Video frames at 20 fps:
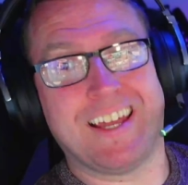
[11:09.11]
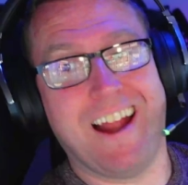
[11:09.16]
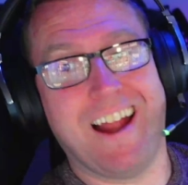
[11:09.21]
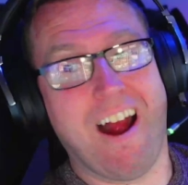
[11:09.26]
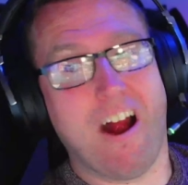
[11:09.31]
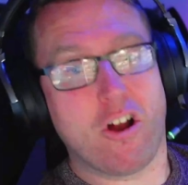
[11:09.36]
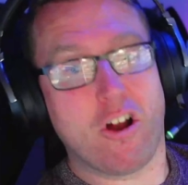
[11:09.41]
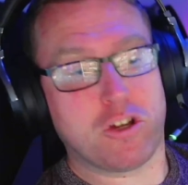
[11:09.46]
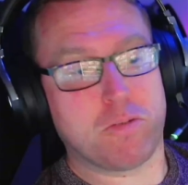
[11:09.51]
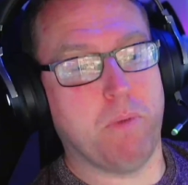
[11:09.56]

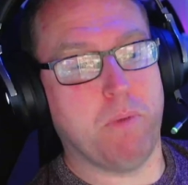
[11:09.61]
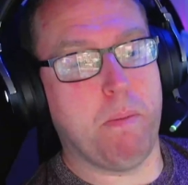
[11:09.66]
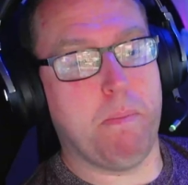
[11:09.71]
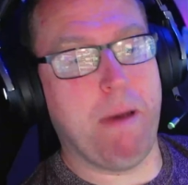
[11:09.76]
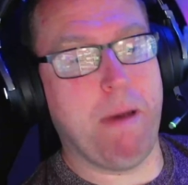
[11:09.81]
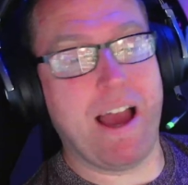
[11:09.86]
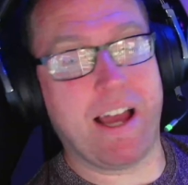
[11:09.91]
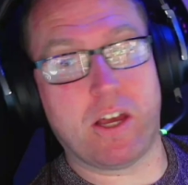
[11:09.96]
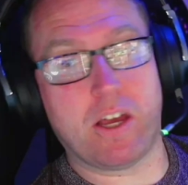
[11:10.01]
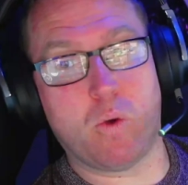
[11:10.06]
arch my
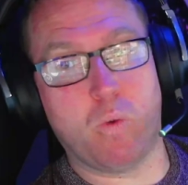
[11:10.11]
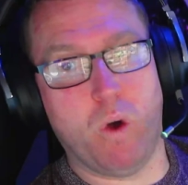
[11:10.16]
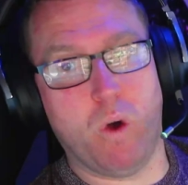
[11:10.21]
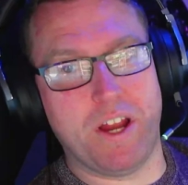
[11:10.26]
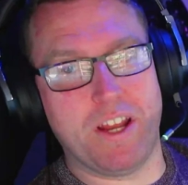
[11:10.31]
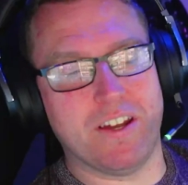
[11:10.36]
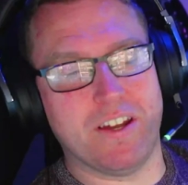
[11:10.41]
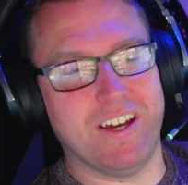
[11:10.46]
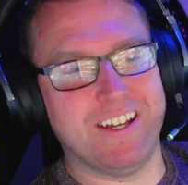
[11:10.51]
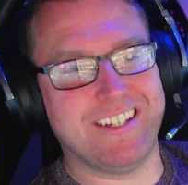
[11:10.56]
back
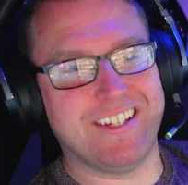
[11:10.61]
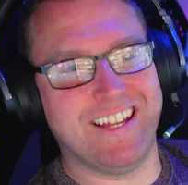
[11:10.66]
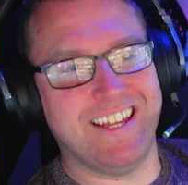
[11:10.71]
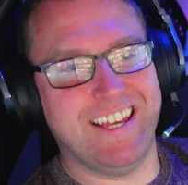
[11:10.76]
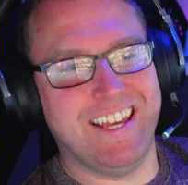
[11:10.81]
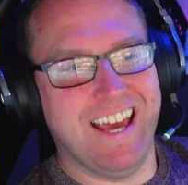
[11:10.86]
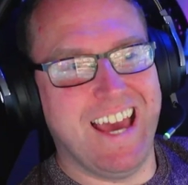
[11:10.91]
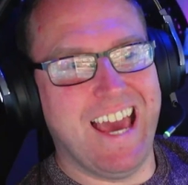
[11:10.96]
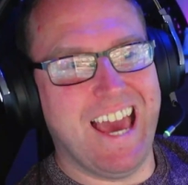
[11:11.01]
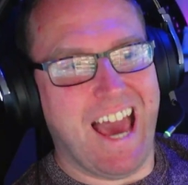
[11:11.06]
quite
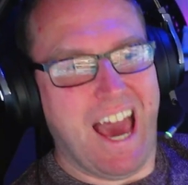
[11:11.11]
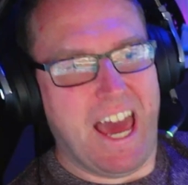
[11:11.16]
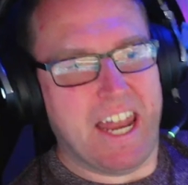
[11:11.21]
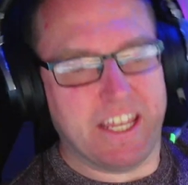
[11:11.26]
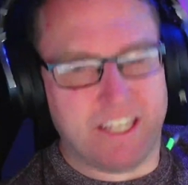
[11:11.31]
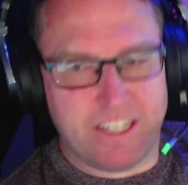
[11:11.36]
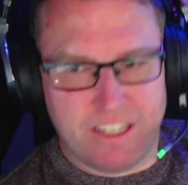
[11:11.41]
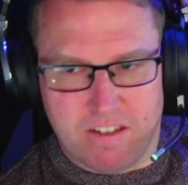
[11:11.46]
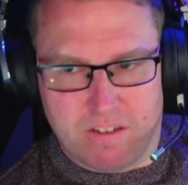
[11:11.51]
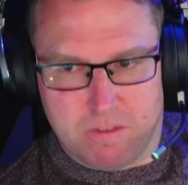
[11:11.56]
nicely, and
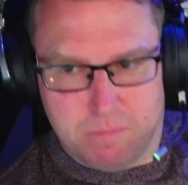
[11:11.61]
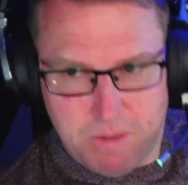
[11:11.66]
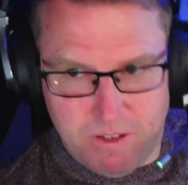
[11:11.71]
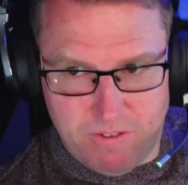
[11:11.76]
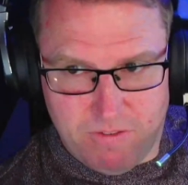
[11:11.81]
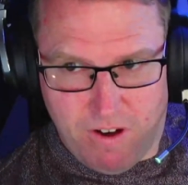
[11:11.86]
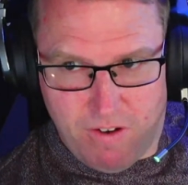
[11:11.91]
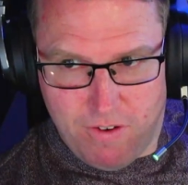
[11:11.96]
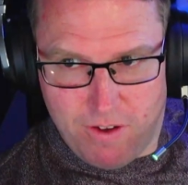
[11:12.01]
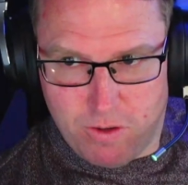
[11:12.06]
it gives me
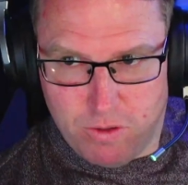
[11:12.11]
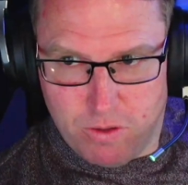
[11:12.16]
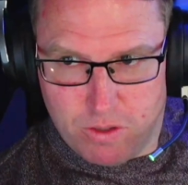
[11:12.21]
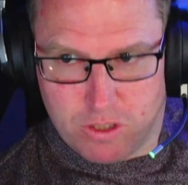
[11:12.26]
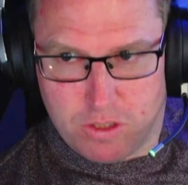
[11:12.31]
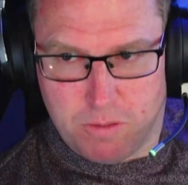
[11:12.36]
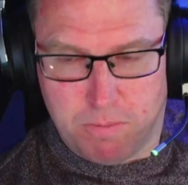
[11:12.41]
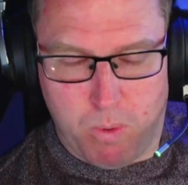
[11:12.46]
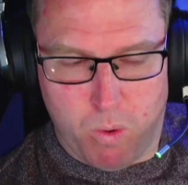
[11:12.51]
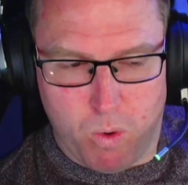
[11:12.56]
very good
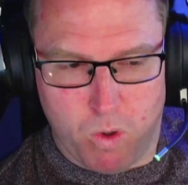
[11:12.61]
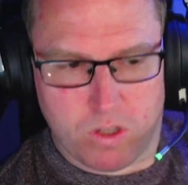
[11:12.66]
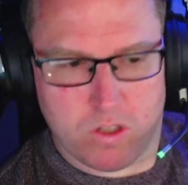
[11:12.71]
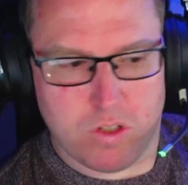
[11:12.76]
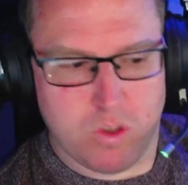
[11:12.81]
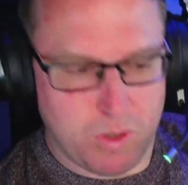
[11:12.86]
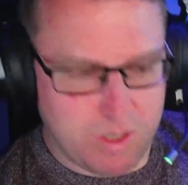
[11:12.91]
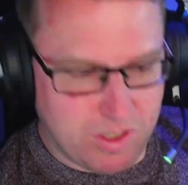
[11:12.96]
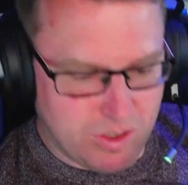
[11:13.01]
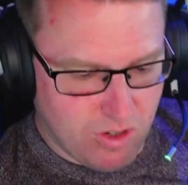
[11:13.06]
support.
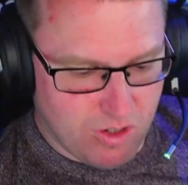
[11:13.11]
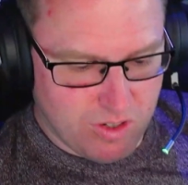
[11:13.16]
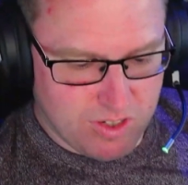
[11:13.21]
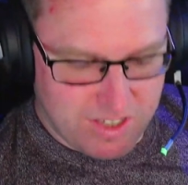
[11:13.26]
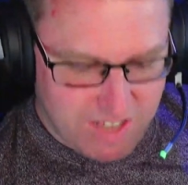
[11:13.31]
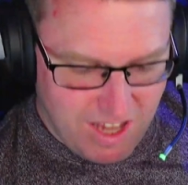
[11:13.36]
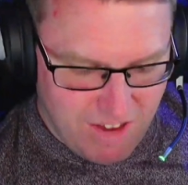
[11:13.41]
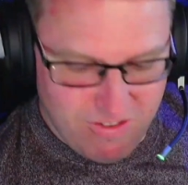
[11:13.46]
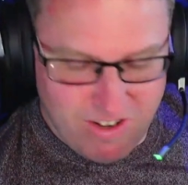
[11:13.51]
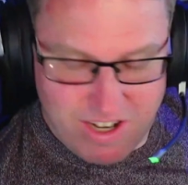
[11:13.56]
So it does
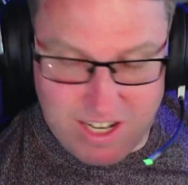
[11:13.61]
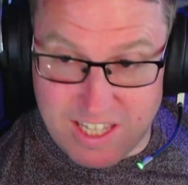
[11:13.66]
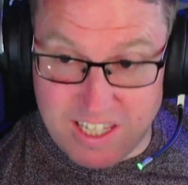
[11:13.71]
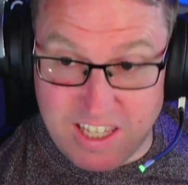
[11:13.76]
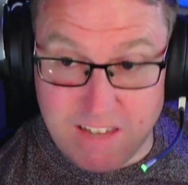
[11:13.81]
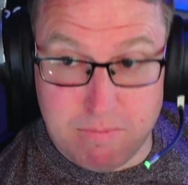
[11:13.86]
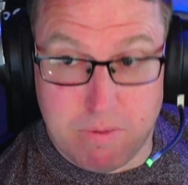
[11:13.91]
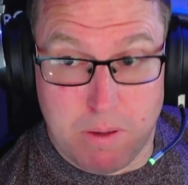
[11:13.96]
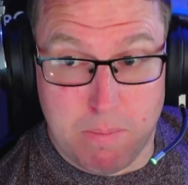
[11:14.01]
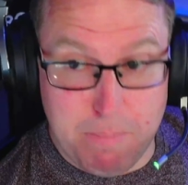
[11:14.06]
definitely
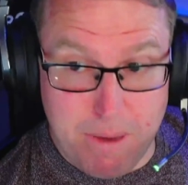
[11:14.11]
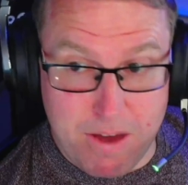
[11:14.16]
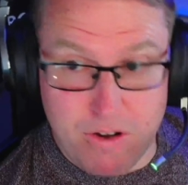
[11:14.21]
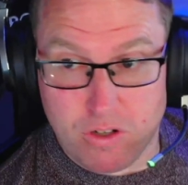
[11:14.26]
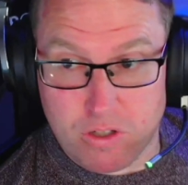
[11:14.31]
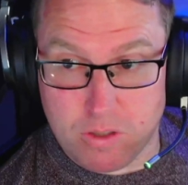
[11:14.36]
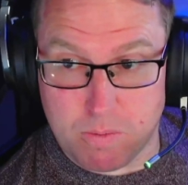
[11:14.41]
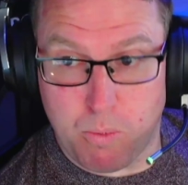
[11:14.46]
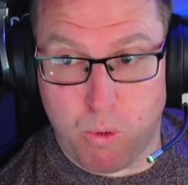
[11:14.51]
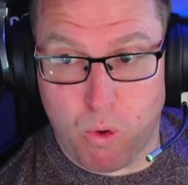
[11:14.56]
give me better
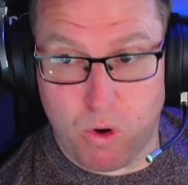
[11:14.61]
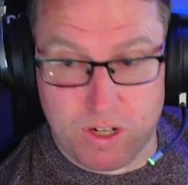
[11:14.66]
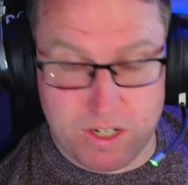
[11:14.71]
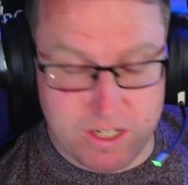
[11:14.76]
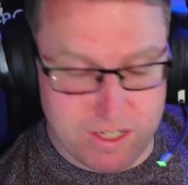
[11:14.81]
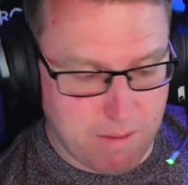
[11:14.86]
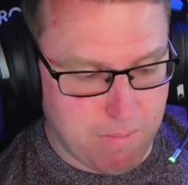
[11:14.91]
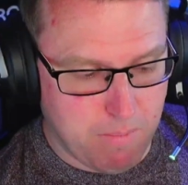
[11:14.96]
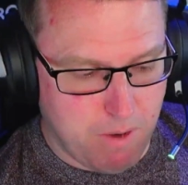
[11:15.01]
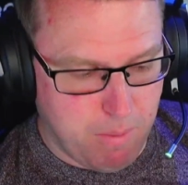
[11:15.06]
support
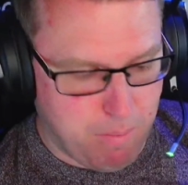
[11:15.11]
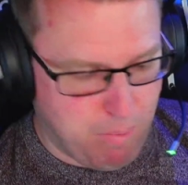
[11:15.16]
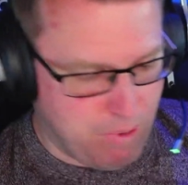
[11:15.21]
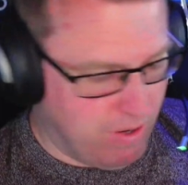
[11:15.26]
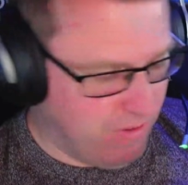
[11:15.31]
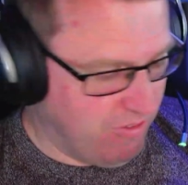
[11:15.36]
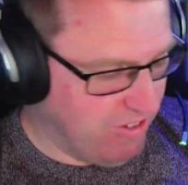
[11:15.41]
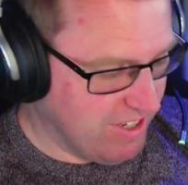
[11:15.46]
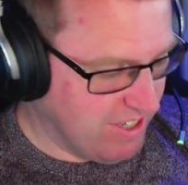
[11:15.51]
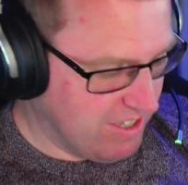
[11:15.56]
than my
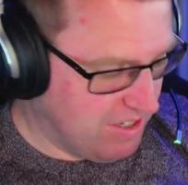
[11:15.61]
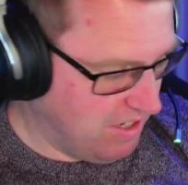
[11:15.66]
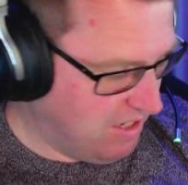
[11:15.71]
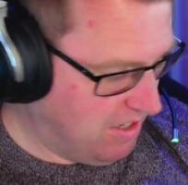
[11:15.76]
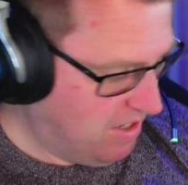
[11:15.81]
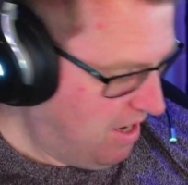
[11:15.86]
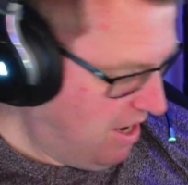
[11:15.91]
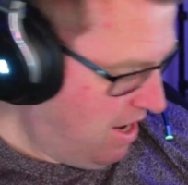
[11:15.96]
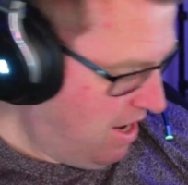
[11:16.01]
previous seat.